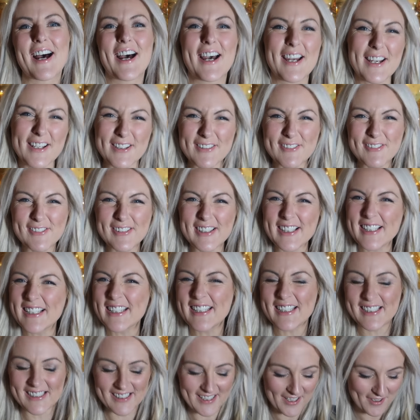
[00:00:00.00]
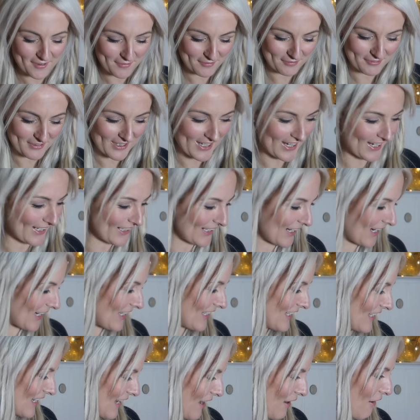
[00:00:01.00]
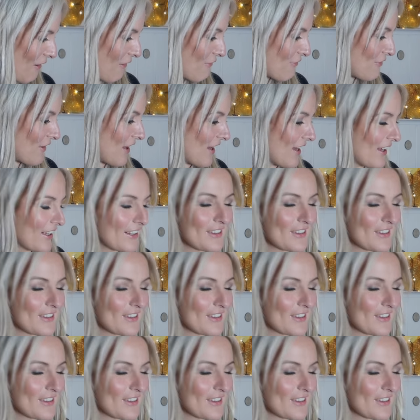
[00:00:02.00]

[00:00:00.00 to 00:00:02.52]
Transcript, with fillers: I really love that. I love